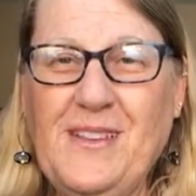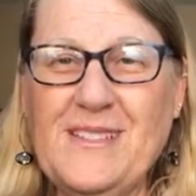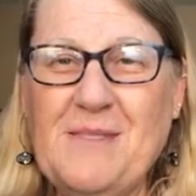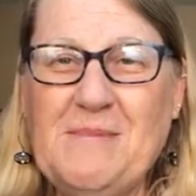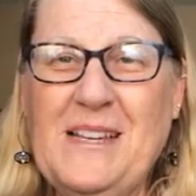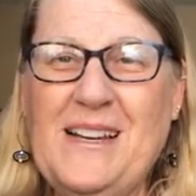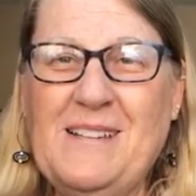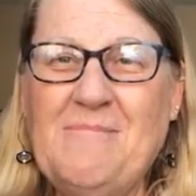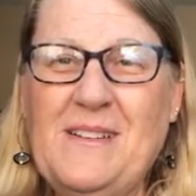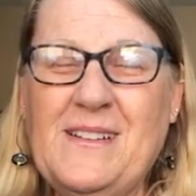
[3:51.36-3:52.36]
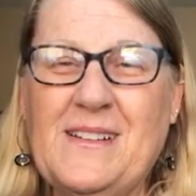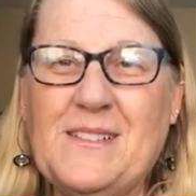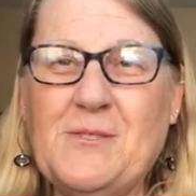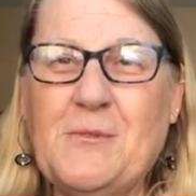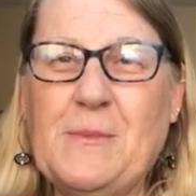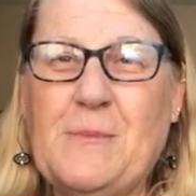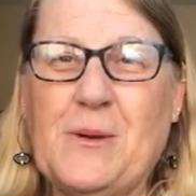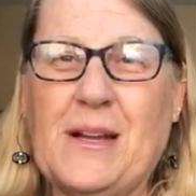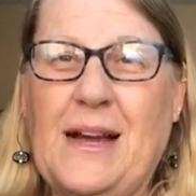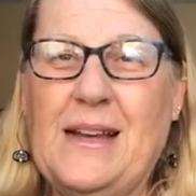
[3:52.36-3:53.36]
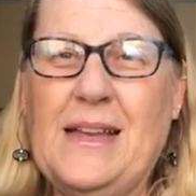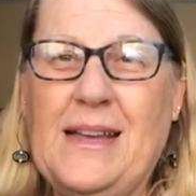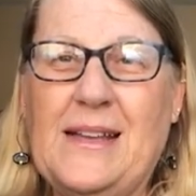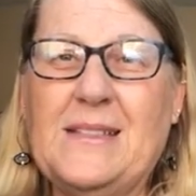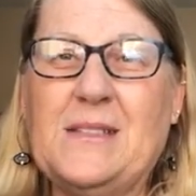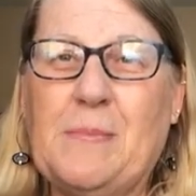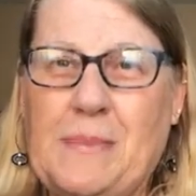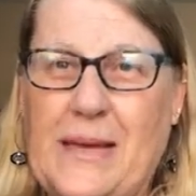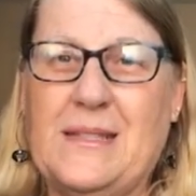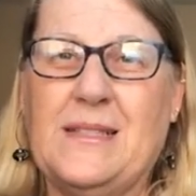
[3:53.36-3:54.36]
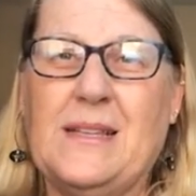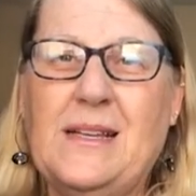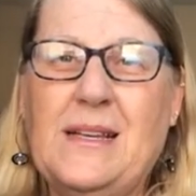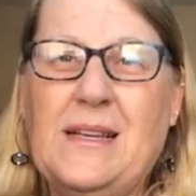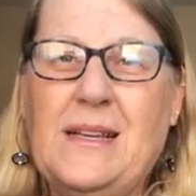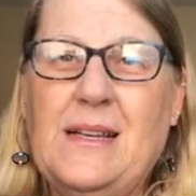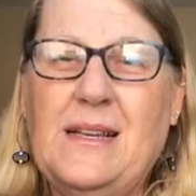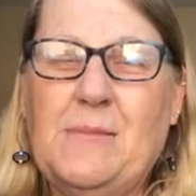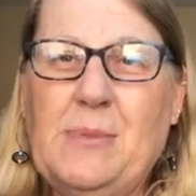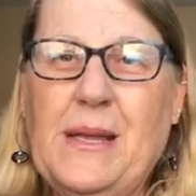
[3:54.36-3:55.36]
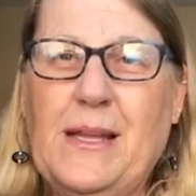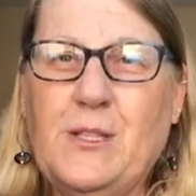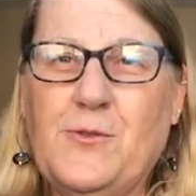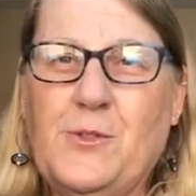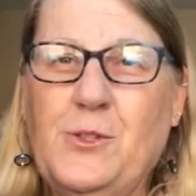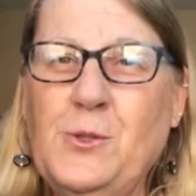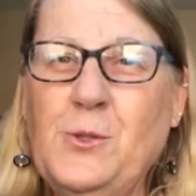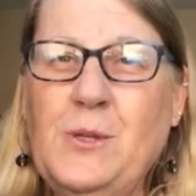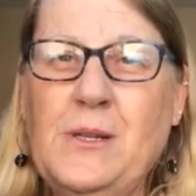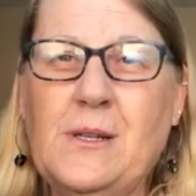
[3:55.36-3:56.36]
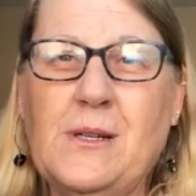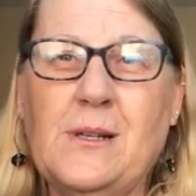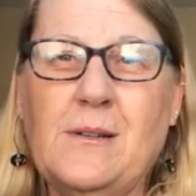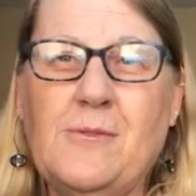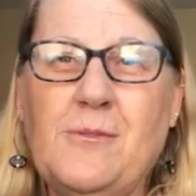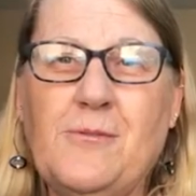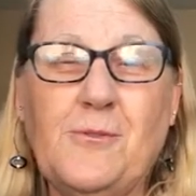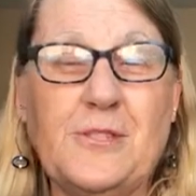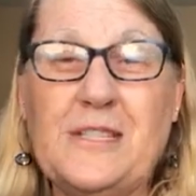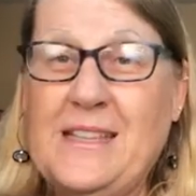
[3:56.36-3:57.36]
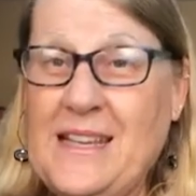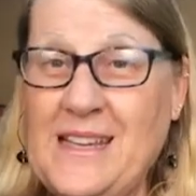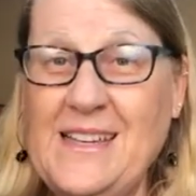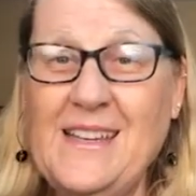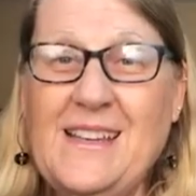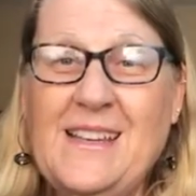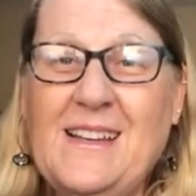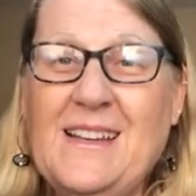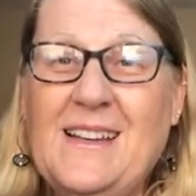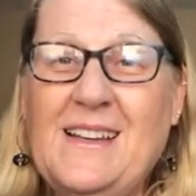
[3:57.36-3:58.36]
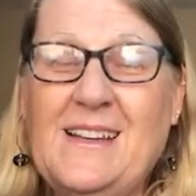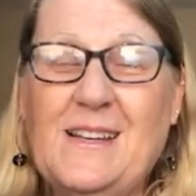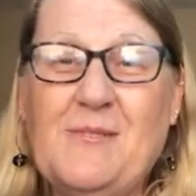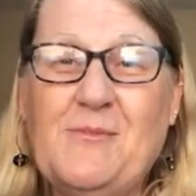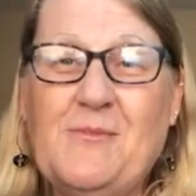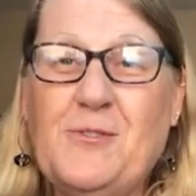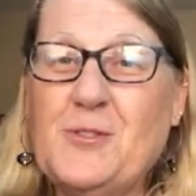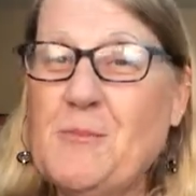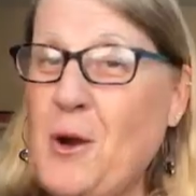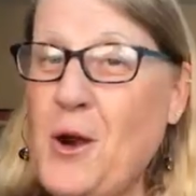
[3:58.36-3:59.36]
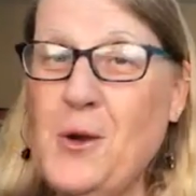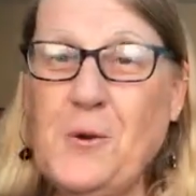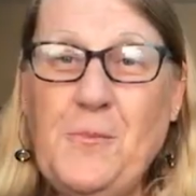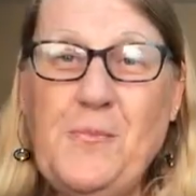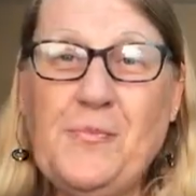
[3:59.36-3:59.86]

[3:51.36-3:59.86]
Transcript: sometime, uh, just remember God has the best uh, plans for you uh, for today um, for tomorrow